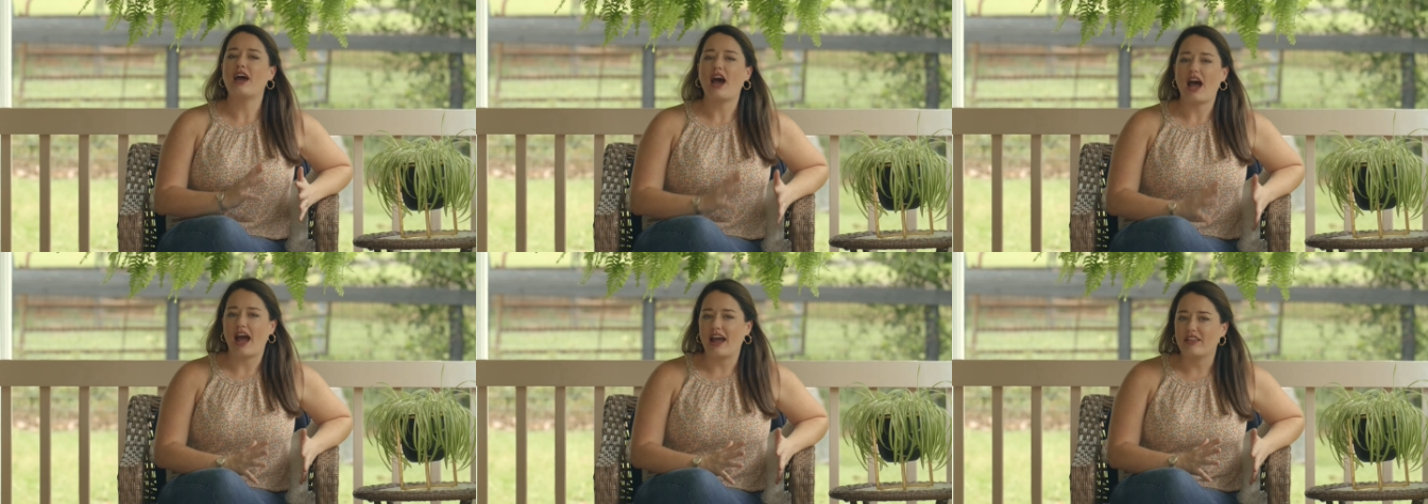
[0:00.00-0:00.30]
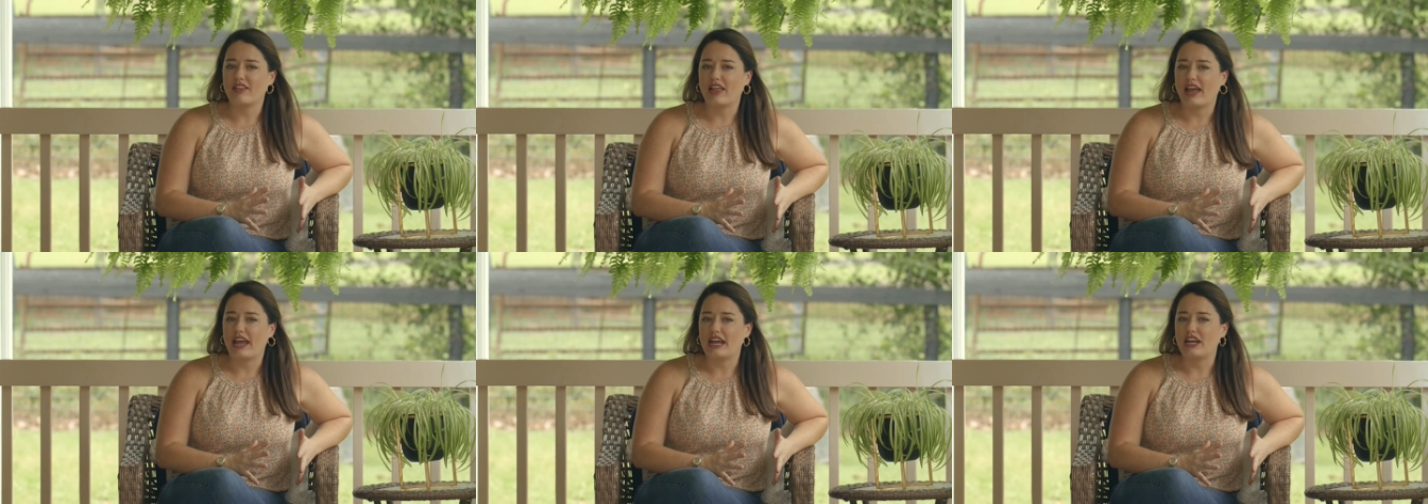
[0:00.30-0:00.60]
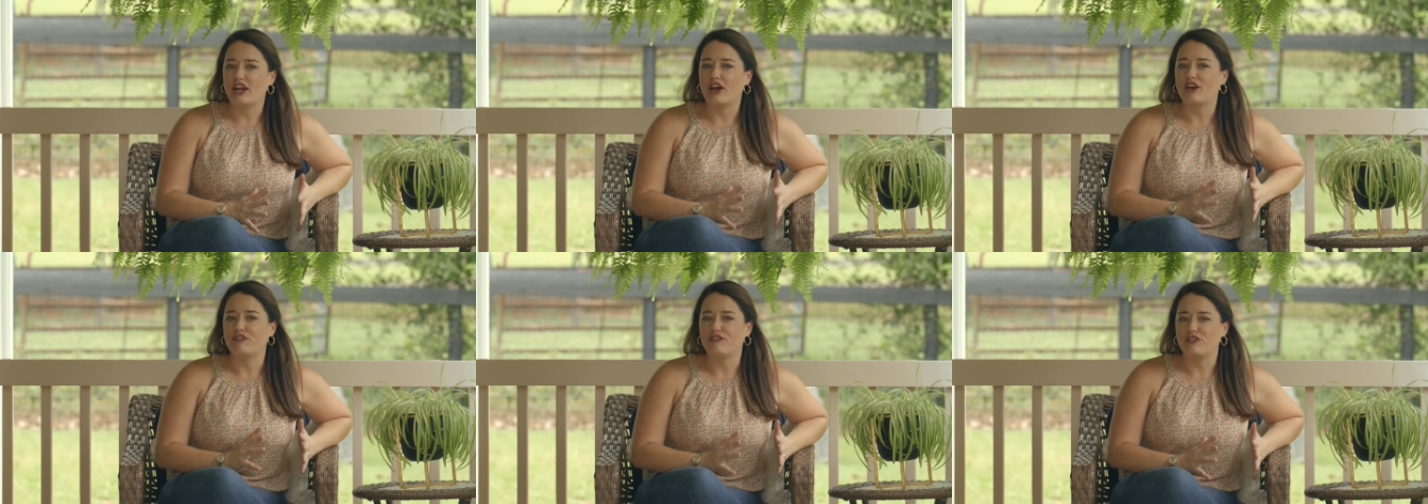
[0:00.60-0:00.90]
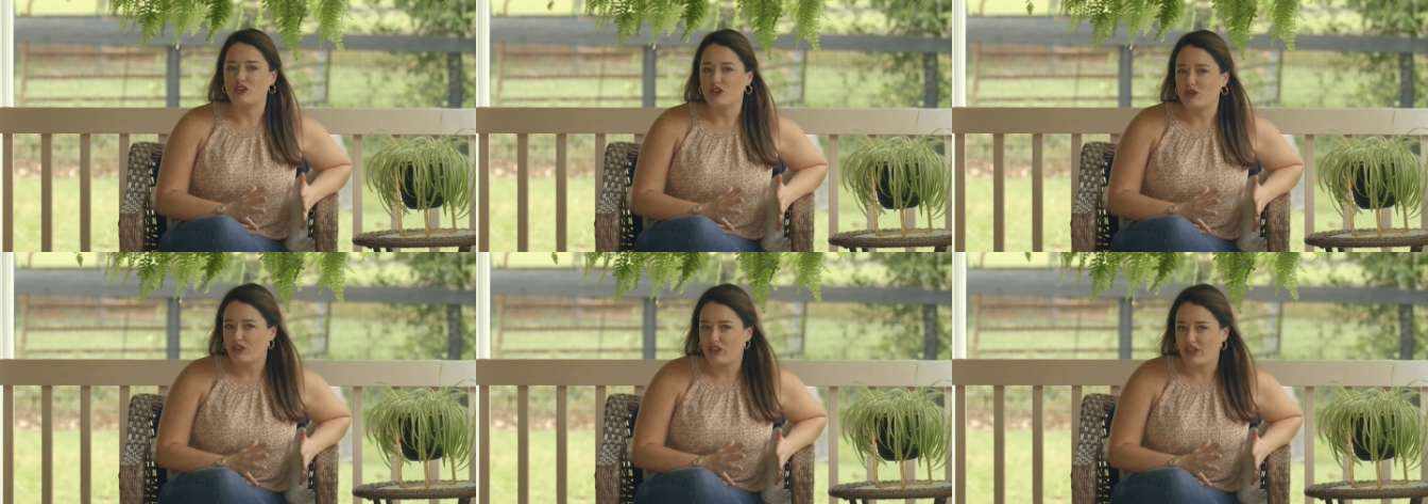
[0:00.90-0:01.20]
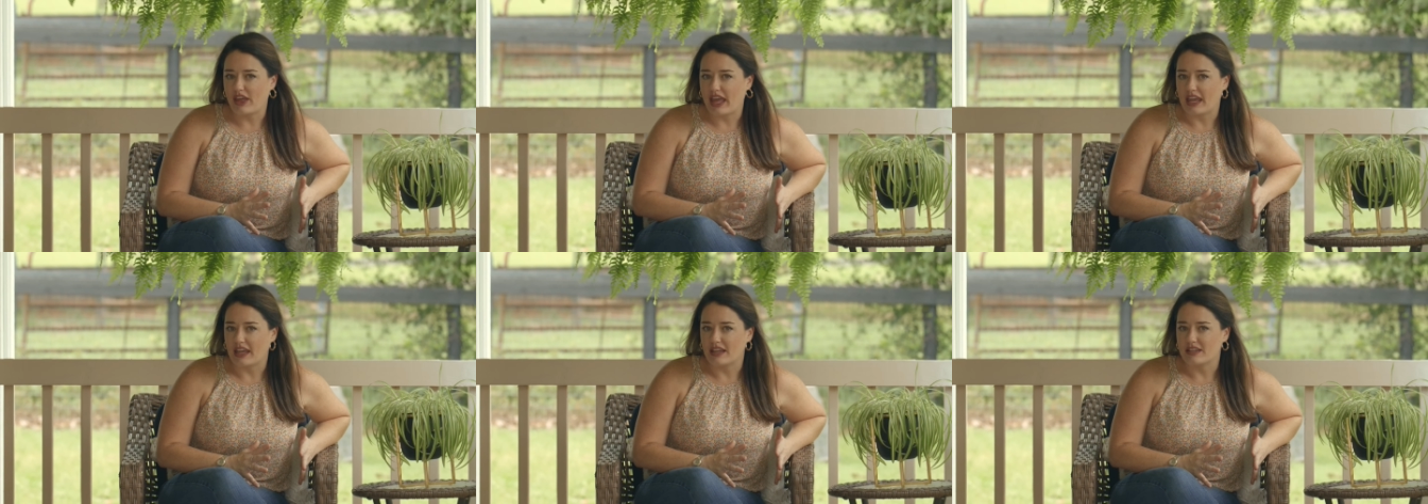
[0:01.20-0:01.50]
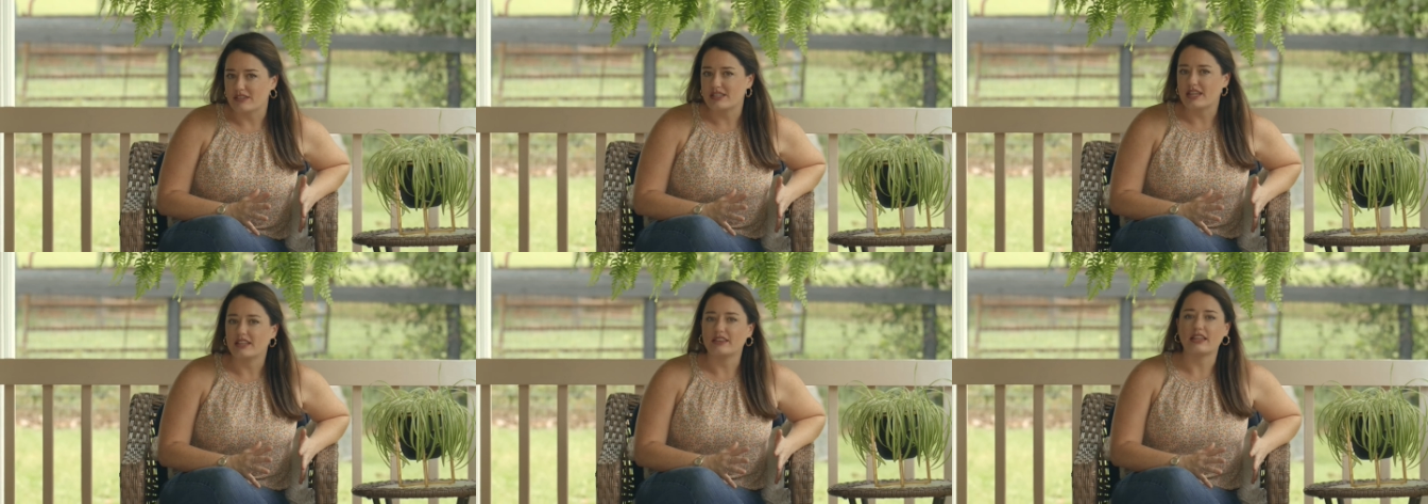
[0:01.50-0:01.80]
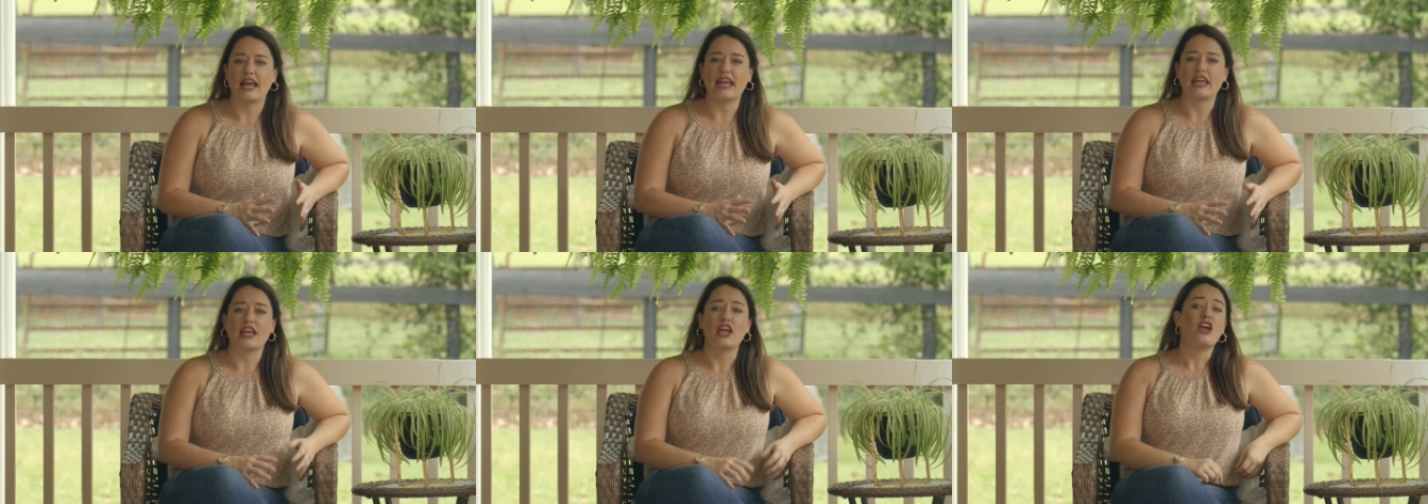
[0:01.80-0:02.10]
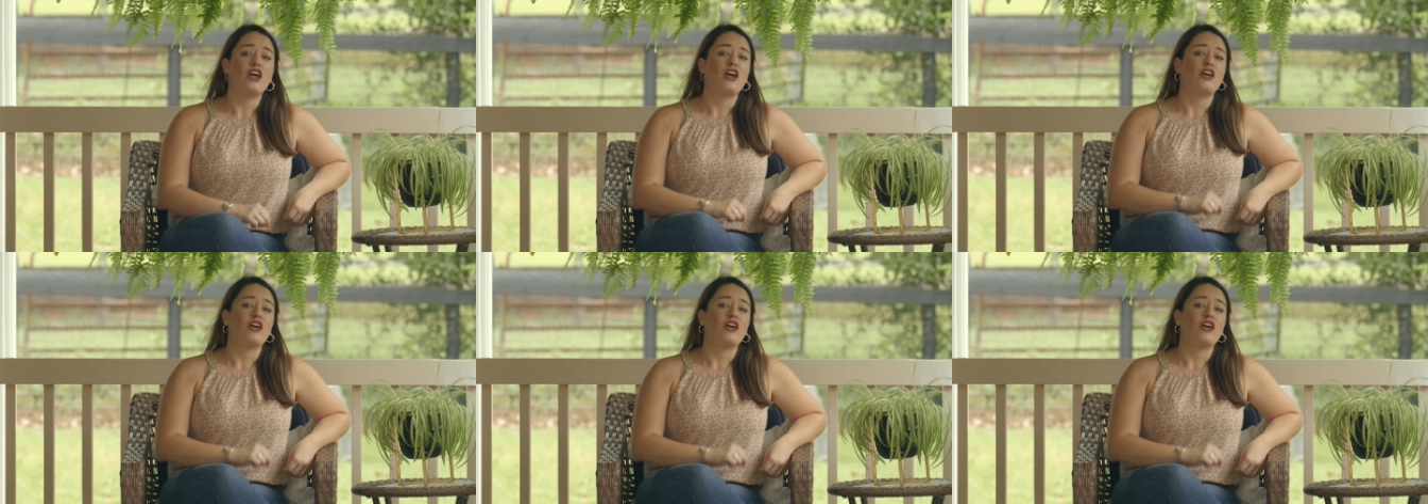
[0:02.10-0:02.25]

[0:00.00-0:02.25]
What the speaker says: to highlight a few things like